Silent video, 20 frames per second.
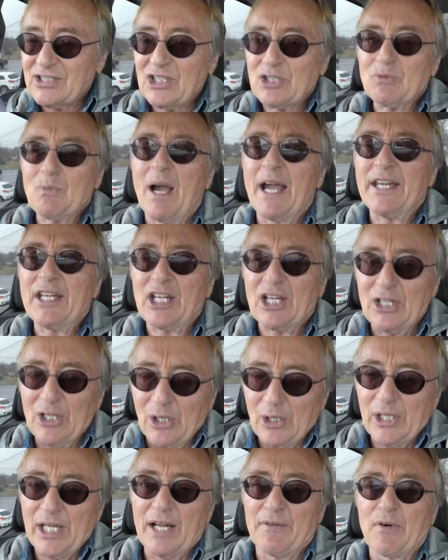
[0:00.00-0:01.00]
This is why you can
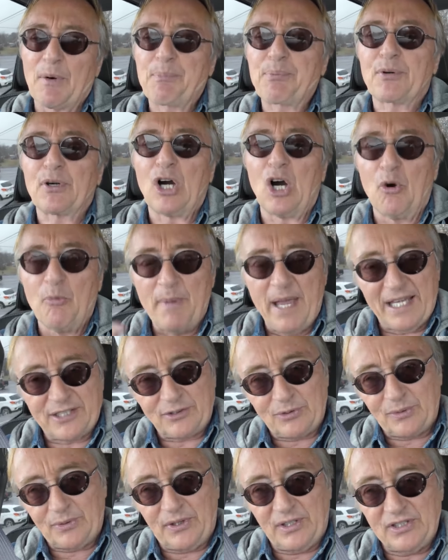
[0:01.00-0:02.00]
only have a pro
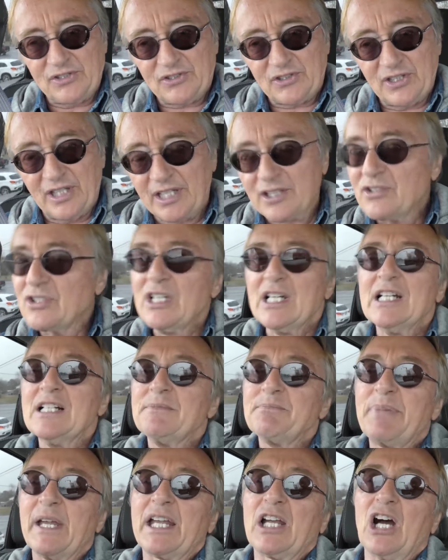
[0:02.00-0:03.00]
mess with these things,
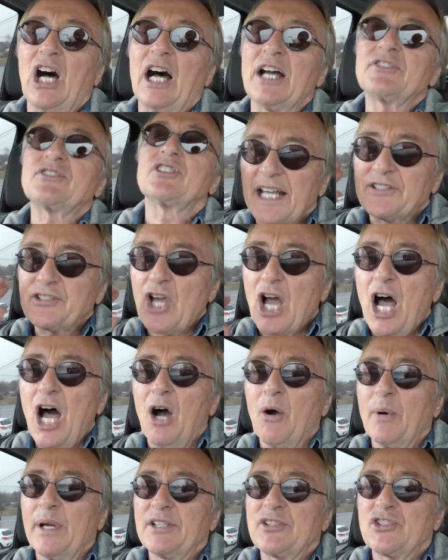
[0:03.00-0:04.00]
because it's
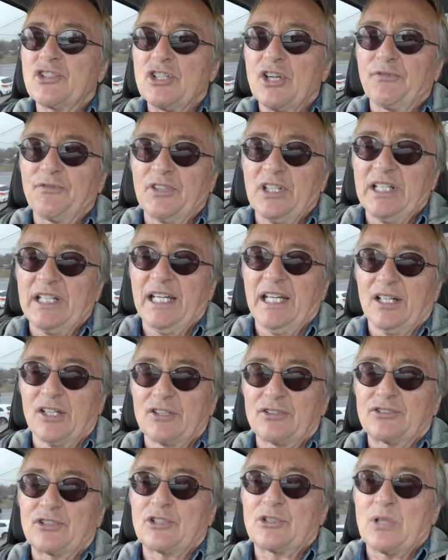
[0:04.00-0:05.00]
always shifting
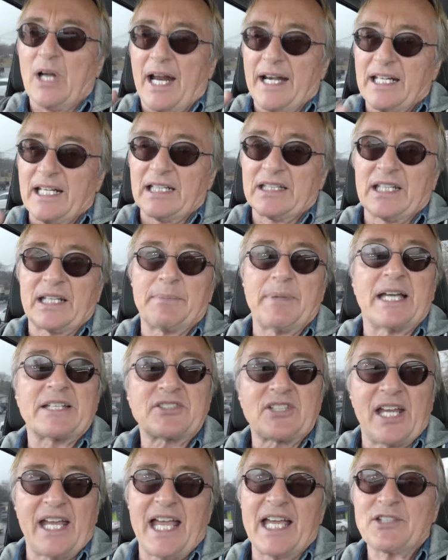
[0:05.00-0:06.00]
gears to try to get the
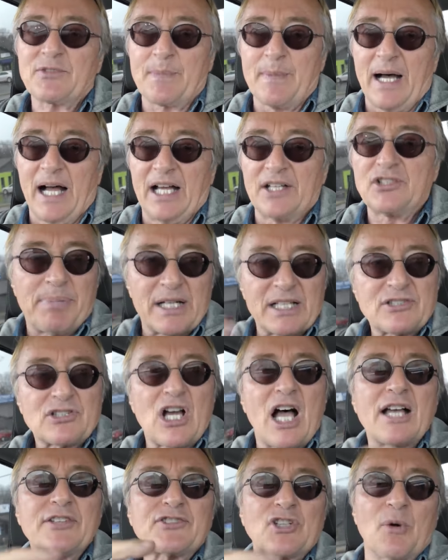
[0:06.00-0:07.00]
best gas mileage, but it's
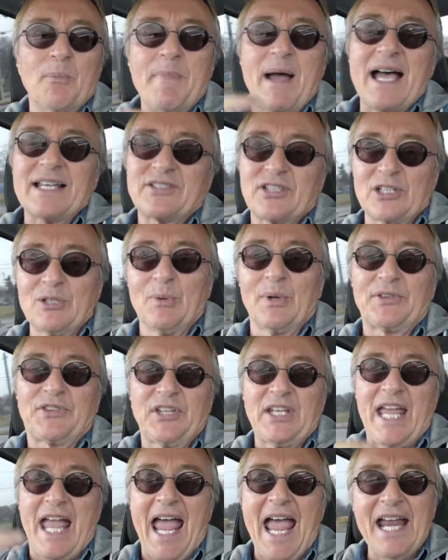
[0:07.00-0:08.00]
also messing with
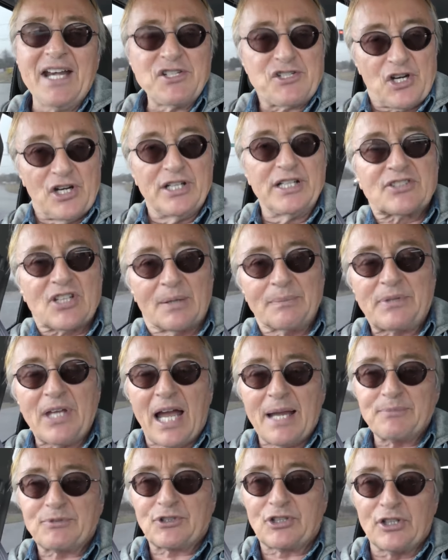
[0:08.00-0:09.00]
the engine,
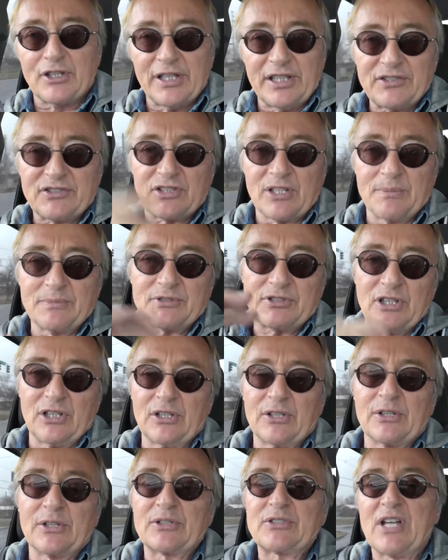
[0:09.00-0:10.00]
sometimes turning some
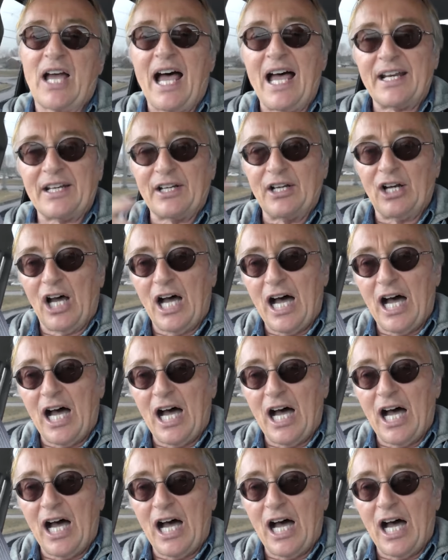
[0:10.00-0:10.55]
cylinders on and